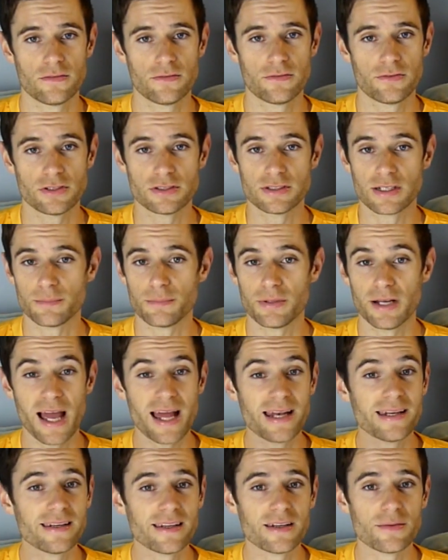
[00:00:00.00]
example, it
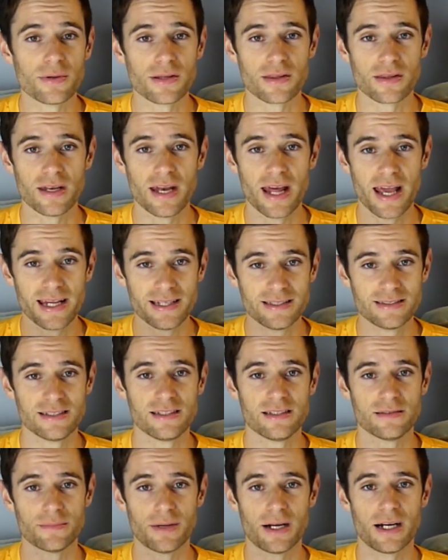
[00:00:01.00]
ended with an
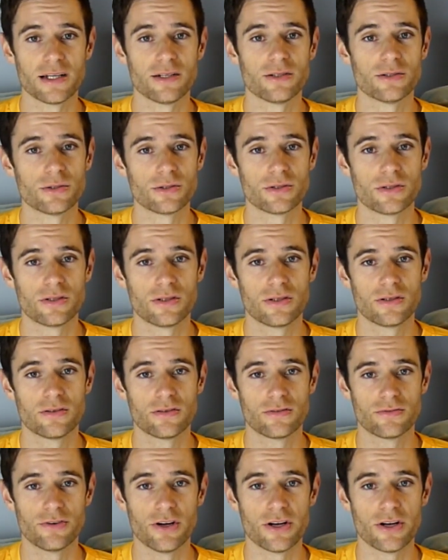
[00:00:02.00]
18-mile
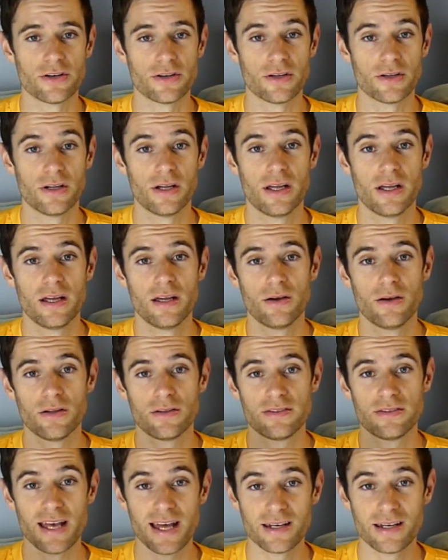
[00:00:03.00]
run,
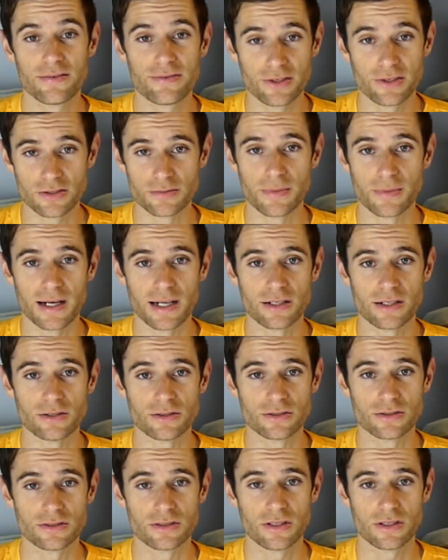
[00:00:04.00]
10 of those
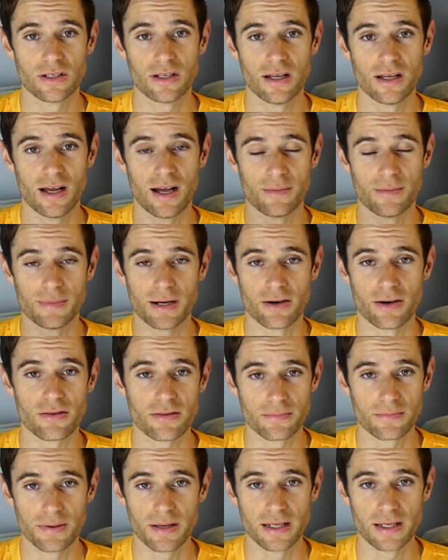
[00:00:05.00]
miles at
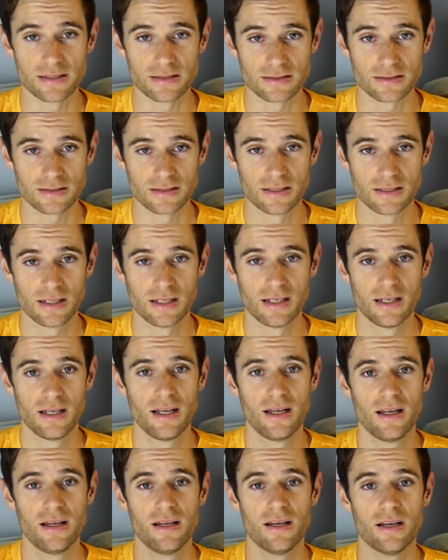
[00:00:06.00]
marathon pace,
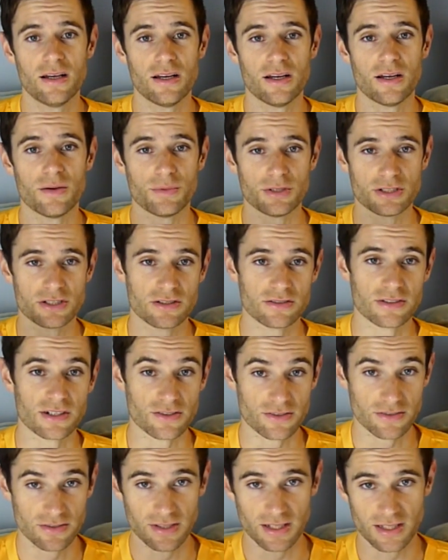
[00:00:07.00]
which is around
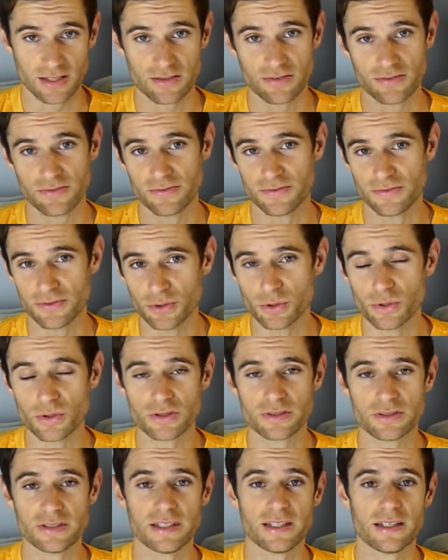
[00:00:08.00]

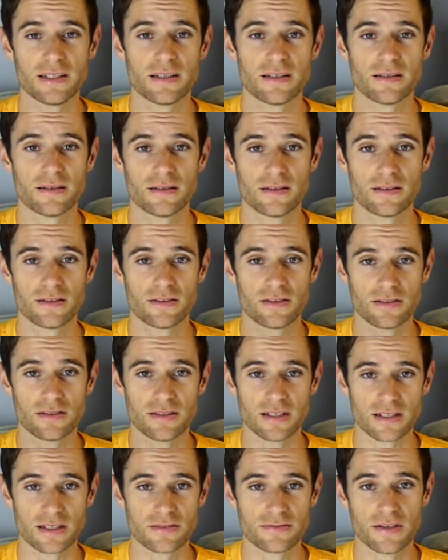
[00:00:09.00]
6:40 to
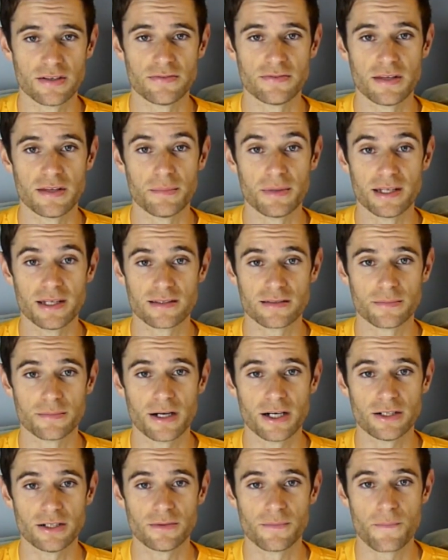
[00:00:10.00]
6:50 minutes a
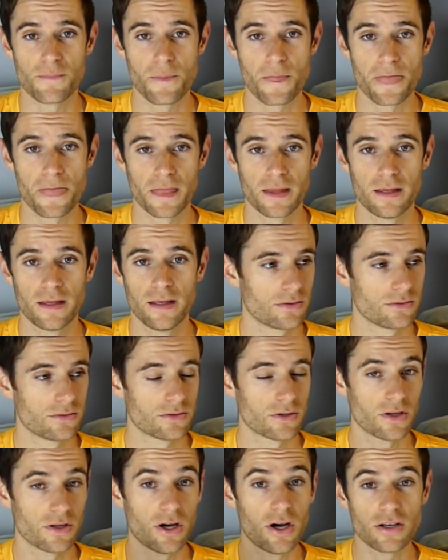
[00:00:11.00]
mile. So
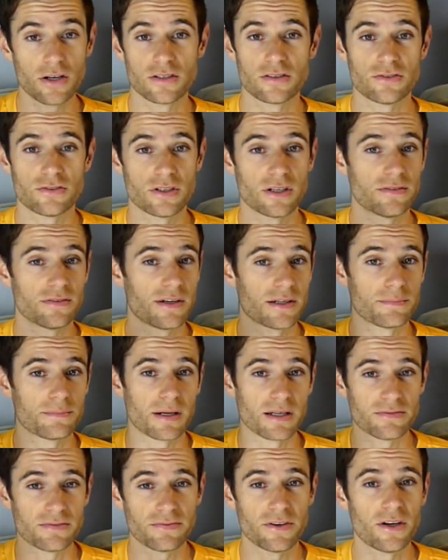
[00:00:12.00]
the hardest run I've had
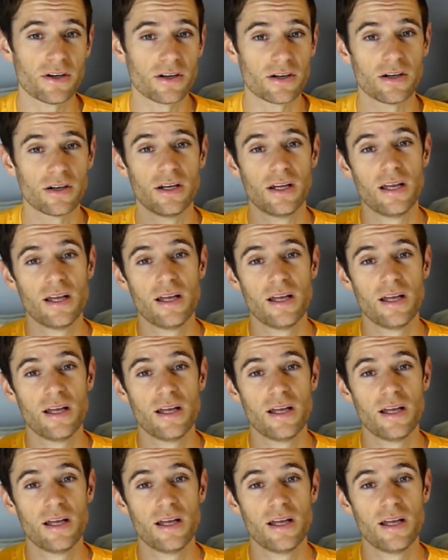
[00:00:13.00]
by far,